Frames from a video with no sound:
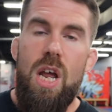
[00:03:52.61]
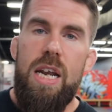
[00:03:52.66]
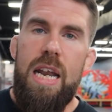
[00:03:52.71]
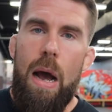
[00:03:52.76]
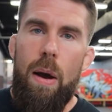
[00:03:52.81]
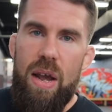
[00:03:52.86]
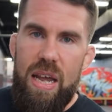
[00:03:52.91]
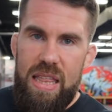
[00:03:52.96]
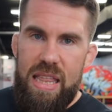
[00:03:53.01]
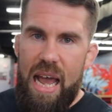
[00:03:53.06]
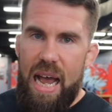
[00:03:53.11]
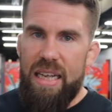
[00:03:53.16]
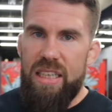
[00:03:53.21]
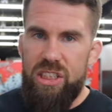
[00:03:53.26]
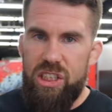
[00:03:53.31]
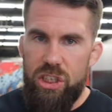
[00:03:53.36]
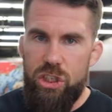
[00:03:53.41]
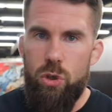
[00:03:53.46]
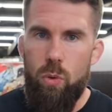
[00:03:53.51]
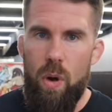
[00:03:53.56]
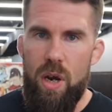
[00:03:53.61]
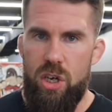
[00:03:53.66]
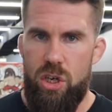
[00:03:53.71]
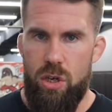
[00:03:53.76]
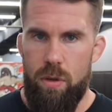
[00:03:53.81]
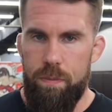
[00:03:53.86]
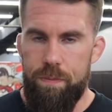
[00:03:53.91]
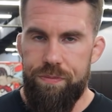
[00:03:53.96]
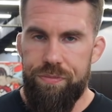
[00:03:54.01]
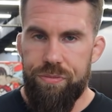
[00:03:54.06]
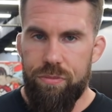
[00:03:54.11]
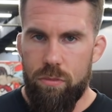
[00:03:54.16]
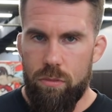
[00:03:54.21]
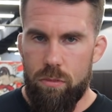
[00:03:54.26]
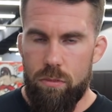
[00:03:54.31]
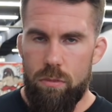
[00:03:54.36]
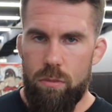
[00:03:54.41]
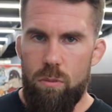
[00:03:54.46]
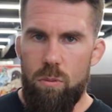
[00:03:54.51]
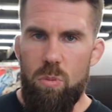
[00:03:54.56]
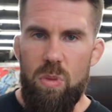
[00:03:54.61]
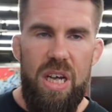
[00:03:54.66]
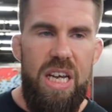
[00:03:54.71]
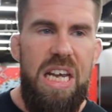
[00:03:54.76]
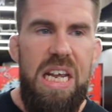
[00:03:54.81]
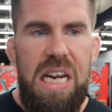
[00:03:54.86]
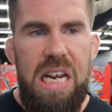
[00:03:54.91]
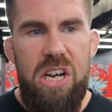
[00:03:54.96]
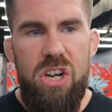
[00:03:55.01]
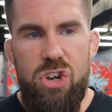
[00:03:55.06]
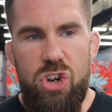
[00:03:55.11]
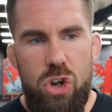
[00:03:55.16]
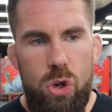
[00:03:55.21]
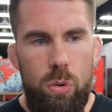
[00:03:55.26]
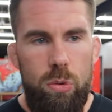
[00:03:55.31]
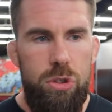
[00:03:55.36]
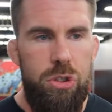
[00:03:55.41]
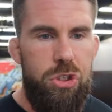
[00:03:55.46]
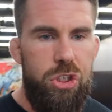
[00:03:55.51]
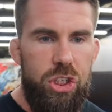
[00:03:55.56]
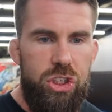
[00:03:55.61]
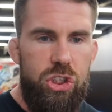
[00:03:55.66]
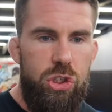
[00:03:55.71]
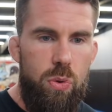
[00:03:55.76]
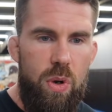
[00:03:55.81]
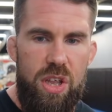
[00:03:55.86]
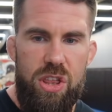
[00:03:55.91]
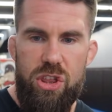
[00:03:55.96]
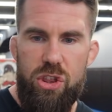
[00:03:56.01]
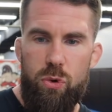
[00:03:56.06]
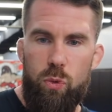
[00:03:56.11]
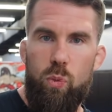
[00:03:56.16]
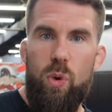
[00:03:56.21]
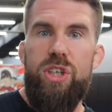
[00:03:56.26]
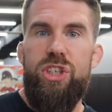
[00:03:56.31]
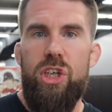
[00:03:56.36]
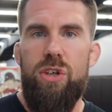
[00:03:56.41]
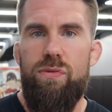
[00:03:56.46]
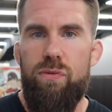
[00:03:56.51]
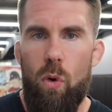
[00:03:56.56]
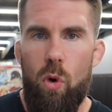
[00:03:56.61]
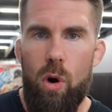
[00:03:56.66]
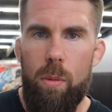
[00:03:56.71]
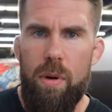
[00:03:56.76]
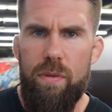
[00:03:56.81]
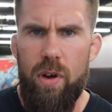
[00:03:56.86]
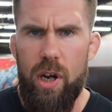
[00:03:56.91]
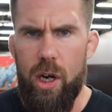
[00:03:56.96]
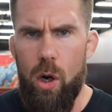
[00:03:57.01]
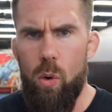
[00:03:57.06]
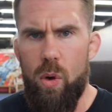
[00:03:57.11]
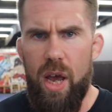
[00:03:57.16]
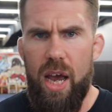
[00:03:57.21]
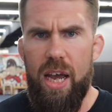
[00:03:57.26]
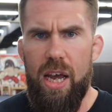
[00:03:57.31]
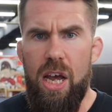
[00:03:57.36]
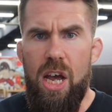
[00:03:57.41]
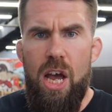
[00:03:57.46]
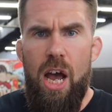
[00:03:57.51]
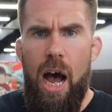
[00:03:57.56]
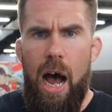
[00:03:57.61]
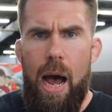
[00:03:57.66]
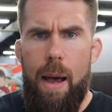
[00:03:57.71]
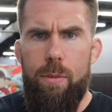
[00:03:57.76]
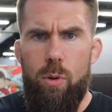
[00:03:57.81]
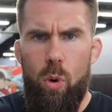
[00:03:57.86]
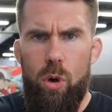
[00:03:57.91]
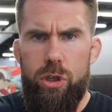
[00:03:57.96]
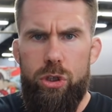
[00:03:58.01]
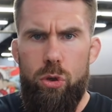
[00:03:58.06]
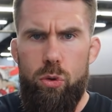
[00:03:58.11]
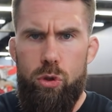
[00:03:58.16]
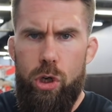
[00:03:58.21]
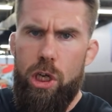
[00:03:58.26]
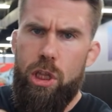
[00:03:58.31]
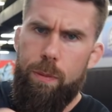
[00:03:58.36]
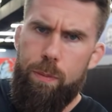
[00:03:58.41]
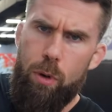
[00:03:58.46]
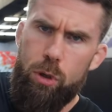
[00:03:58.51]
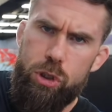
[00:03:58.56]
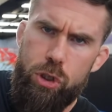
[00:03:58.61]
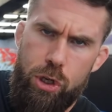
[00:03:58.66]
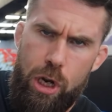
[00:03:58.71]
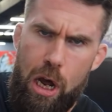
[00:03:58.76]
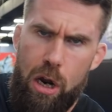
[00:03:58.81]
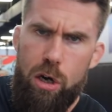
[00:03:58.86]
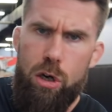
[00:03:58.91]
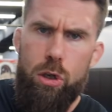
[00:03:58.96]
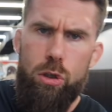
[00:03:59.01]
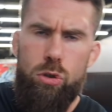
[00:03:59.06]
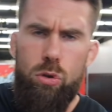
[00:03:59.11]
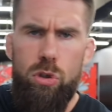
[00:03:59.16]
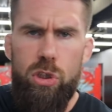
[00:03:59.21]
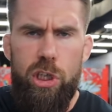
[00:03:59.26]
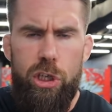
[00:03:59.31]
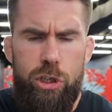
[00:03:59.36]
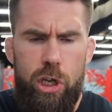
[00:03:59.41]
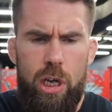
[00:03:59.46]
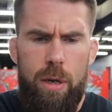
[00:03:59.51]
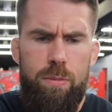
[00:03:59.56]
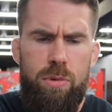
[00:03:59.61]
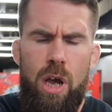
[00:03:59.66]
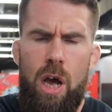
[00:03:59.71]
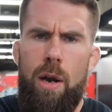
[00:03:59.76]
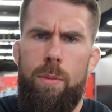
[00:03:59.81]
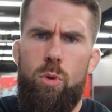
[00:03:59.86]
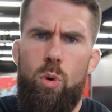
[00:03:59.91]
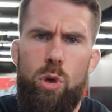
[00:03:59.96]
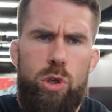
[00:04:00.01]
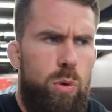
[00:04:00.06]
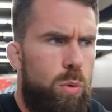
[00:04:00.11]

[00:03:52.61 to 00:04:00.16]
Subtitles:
Now, in that situation, he didn't do jiu-jitsu in the rigid form of like, okay, I'm going to take the person down, and as soon as I take him down, I'm going